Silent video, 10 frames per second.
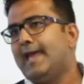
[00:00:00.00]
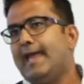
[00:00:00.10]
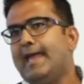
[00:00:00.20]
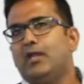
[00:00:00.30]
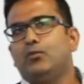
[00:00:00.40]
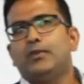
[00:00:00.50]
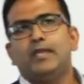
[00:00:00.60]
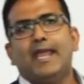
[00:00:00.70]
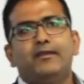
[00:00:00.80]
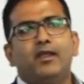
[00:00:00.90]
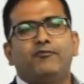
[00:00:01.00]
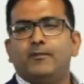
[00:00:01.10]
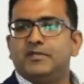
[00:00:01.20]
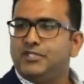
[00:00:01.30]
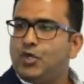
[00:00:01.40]
and we ended up
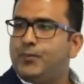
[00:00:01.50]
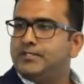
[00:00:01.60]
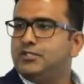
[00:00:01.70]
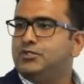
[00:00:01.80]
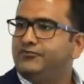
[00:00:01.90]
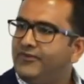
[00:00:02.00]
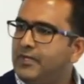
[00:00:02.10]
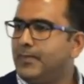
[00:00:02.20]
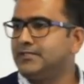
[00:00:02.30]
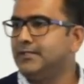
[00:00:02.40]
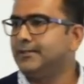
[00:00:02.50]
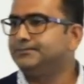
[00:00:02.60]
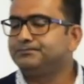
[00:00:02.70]
from a 0% to 50%.